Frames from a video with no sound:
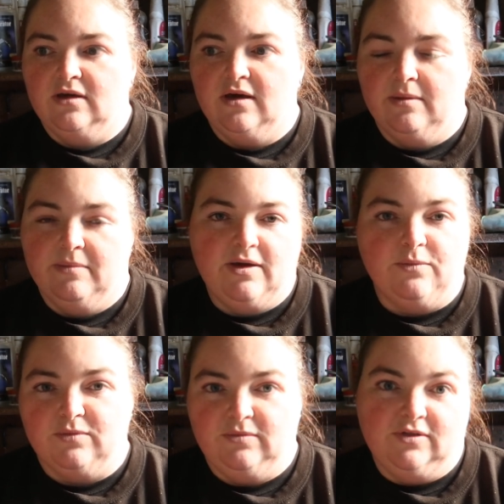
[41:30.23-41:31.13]

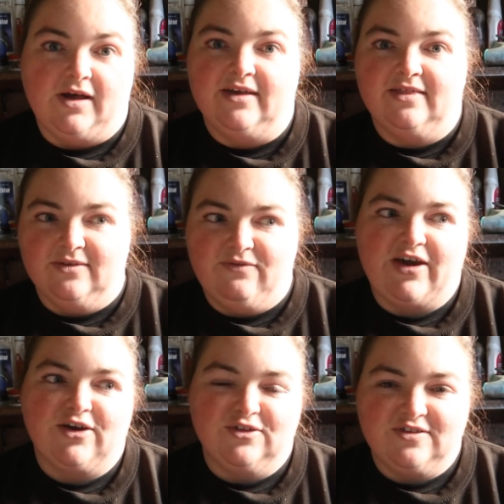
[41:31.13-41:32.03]
it, like, the
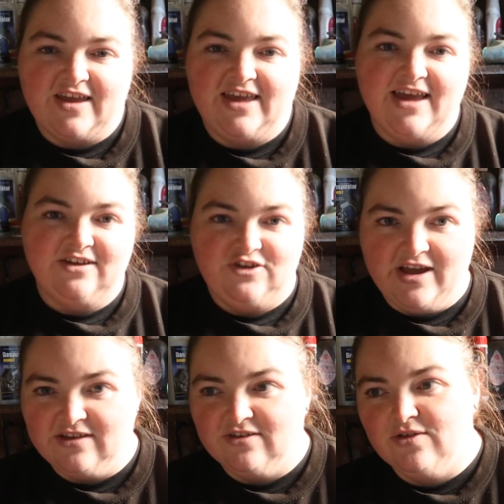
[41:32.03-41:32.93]
vet could say yes
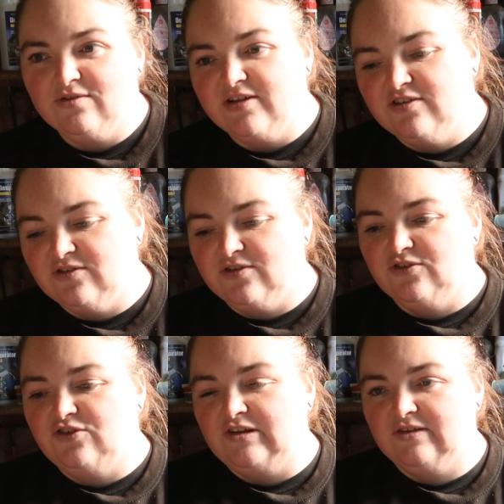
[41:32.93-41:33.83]
she has arthritis or
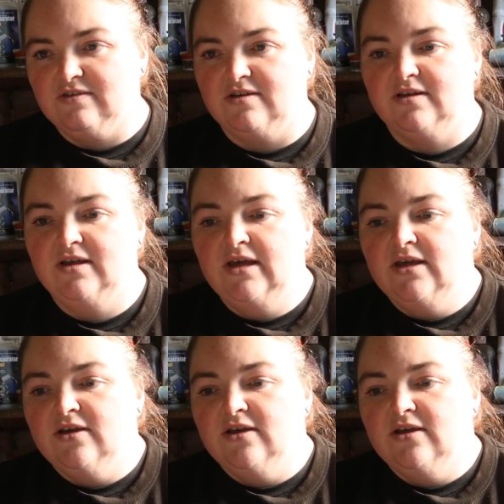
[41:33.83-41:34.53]
no she doesn't.